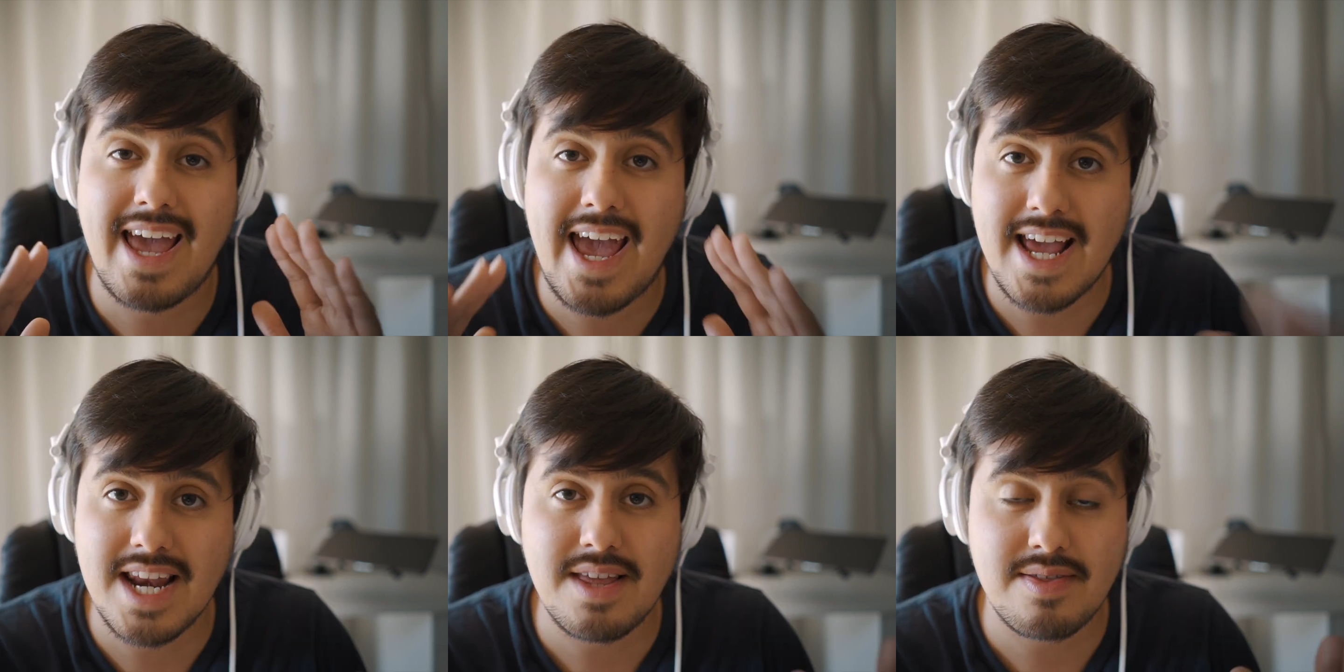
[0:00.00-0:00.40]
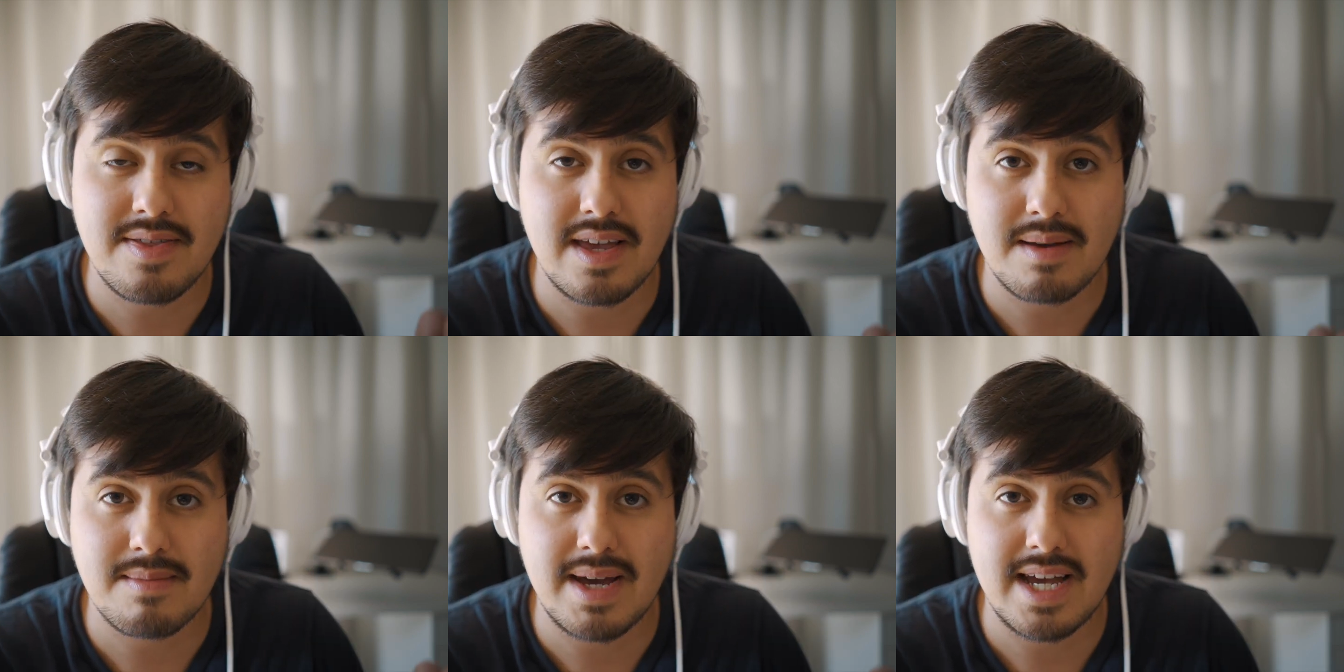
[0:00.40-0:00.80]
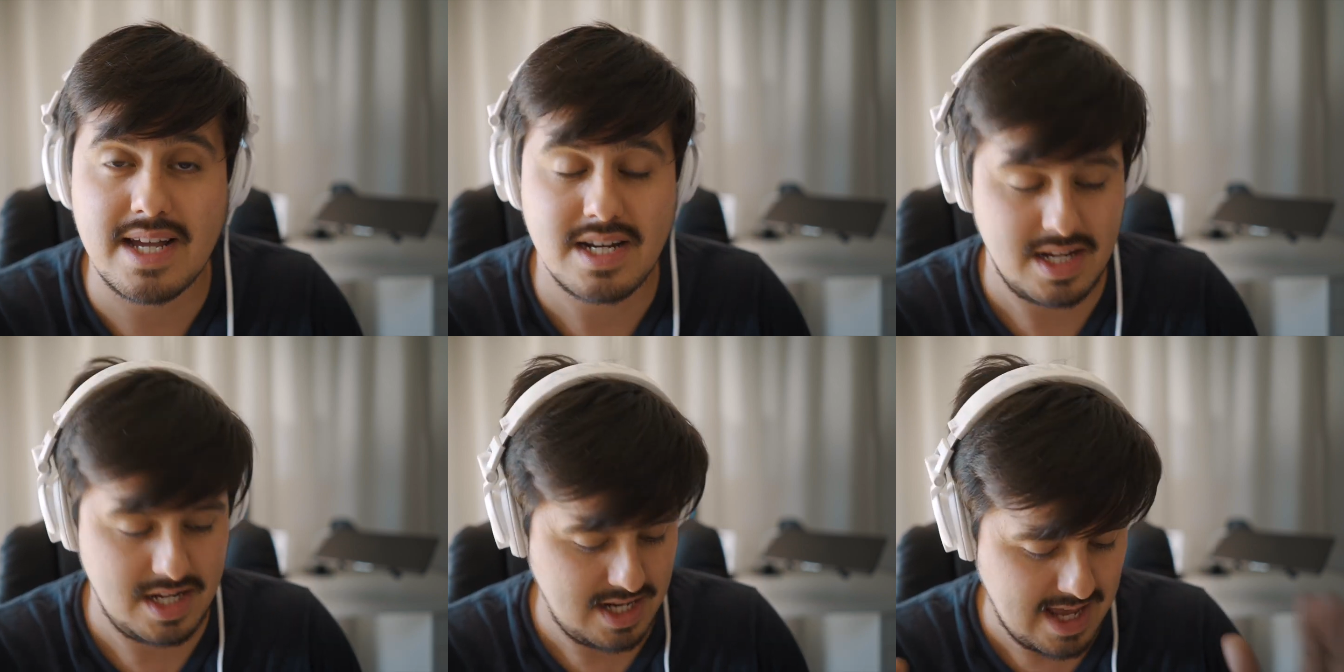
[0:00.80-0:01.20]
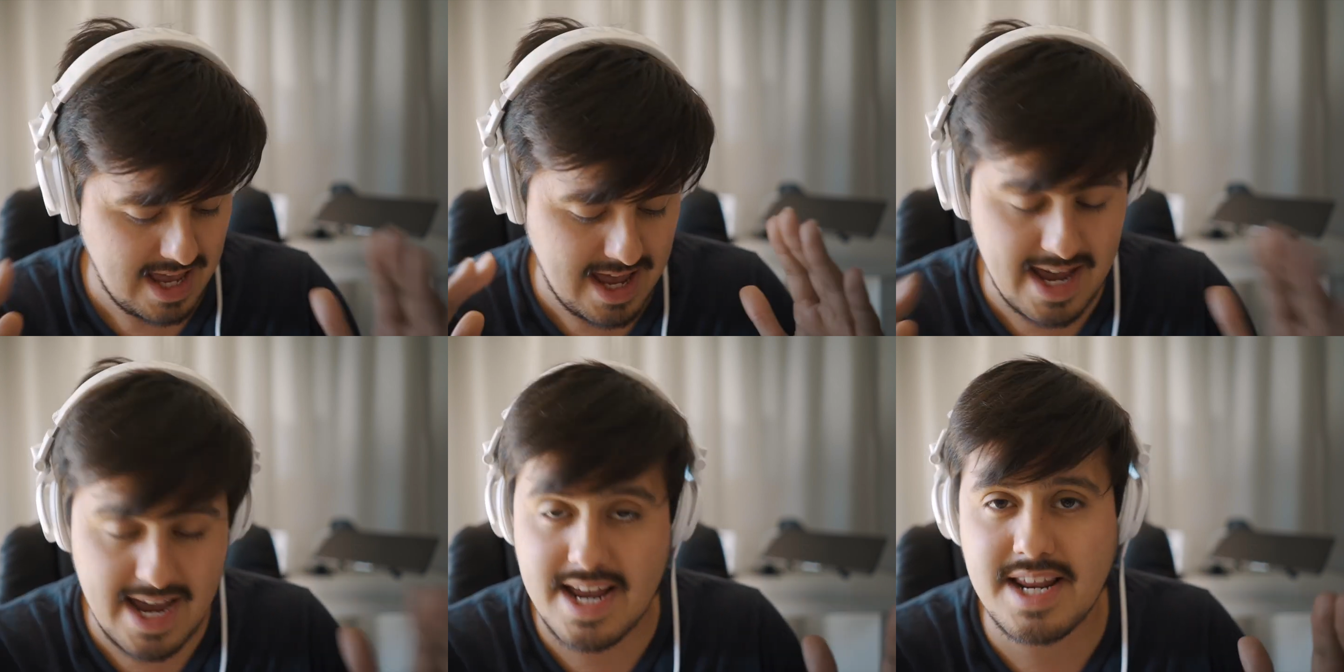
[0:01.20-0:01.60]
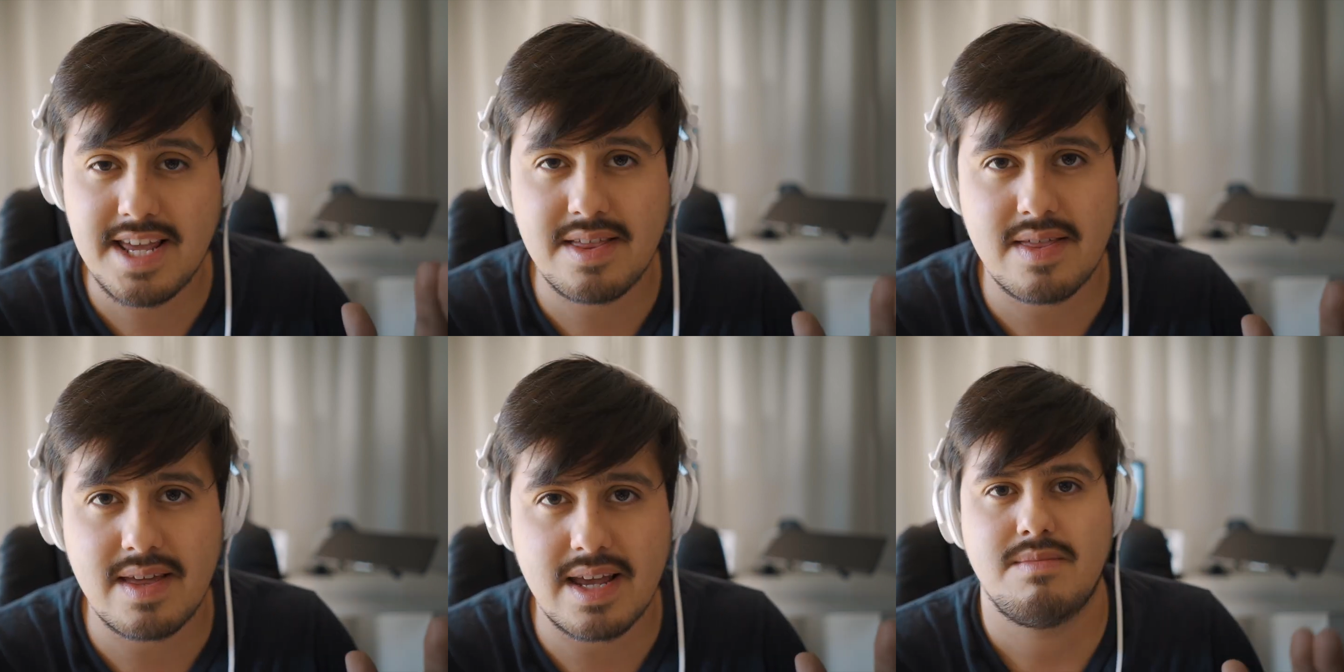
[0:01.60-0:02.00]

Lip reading: anything, man. Anything.